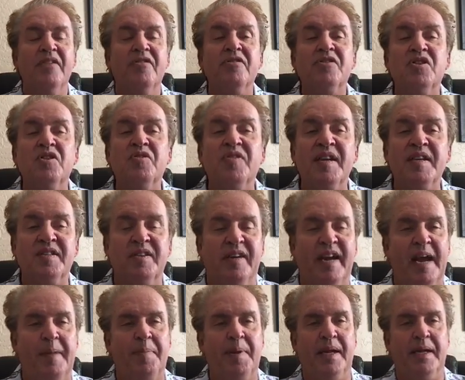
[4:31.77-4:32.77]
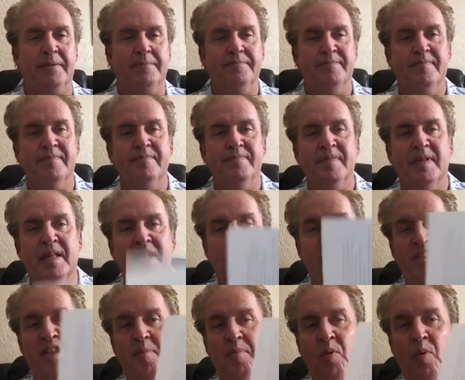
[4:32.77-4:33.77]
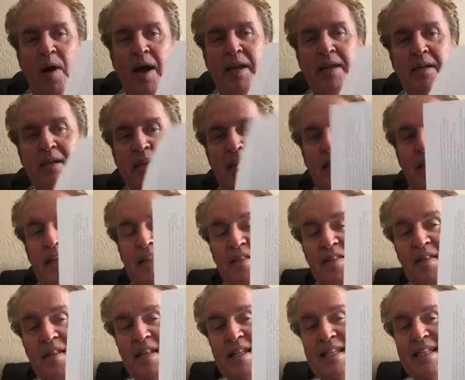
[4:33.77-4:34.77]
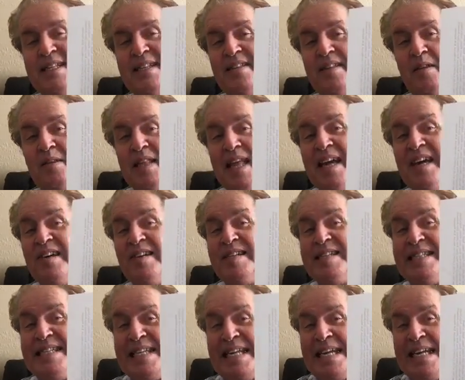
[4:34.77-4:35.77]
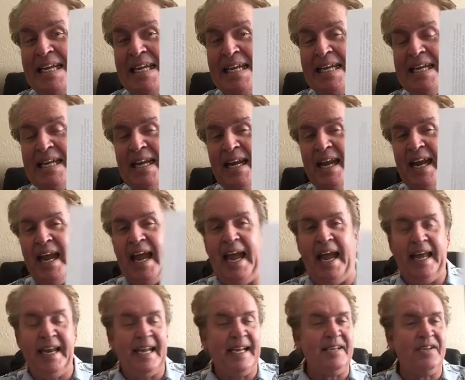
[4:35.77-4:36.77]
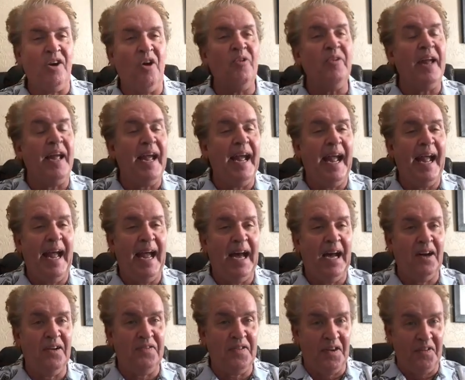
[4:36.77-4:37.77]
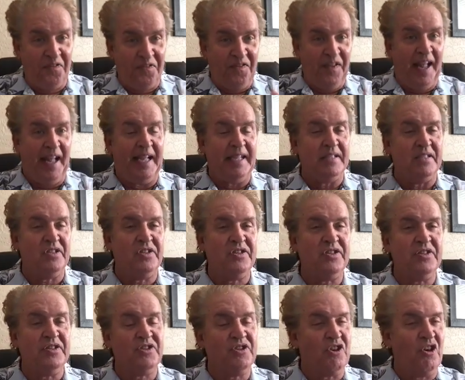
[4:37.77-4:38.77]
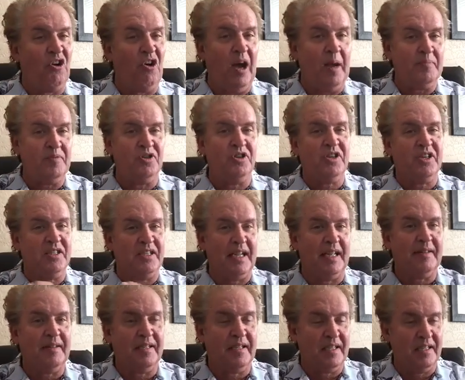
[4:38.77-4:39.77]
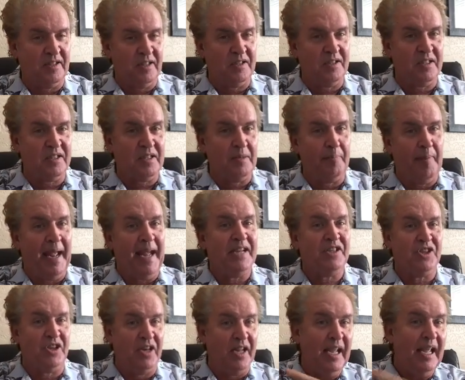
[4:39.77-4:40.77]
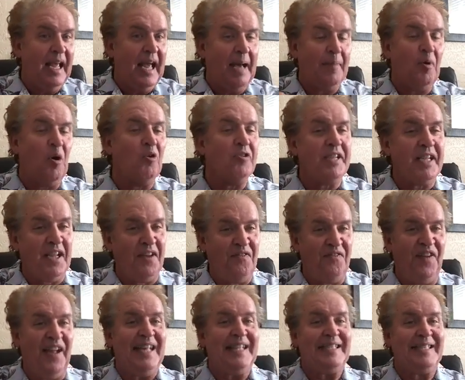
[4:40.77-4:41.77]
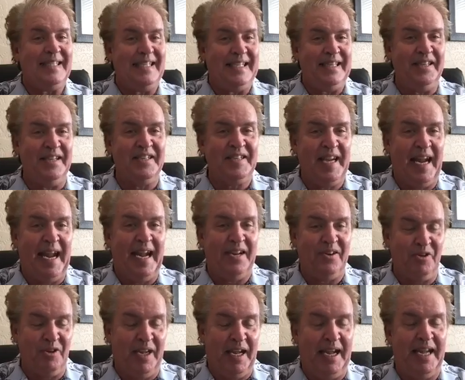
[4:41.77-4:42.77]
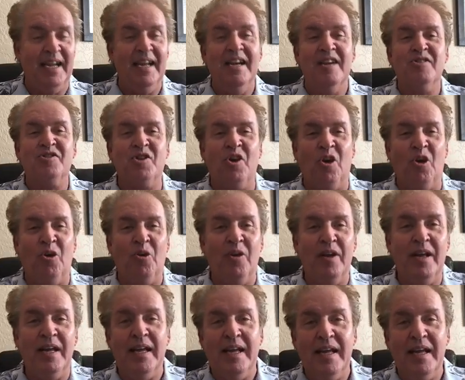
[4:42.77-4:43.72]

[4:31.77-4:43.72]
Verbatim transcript: there's two things that are happening. Number one, the letter D and I don't have a fence. So I'm, you could just imagine I'm holding a fence in this hand, okay? So